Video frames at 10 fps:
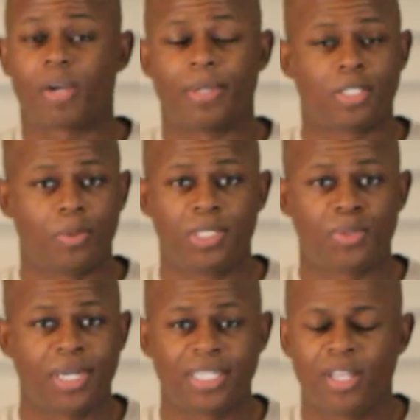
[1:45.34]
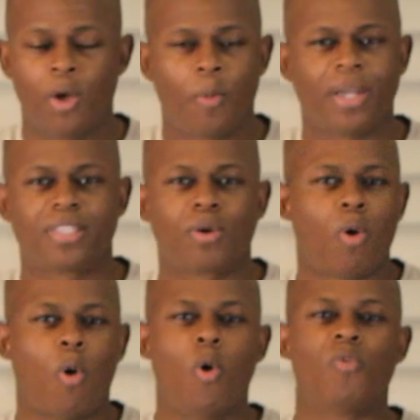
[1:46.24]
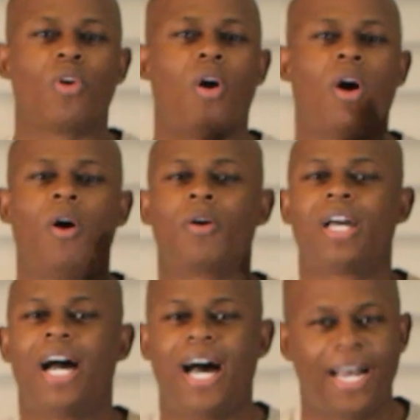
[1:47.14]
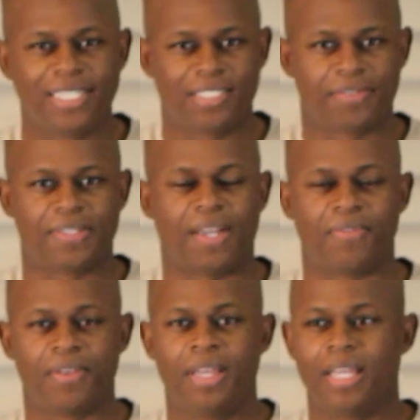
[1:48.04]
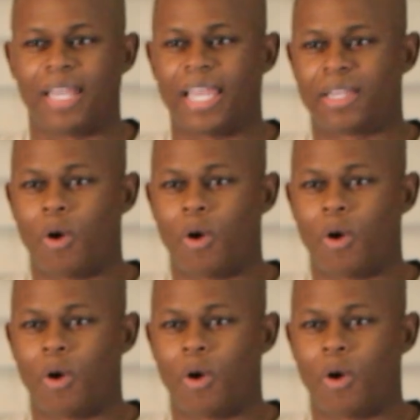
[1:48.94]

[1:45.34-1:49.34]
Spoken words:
about swing trading, we have to go over all kinds of stuff like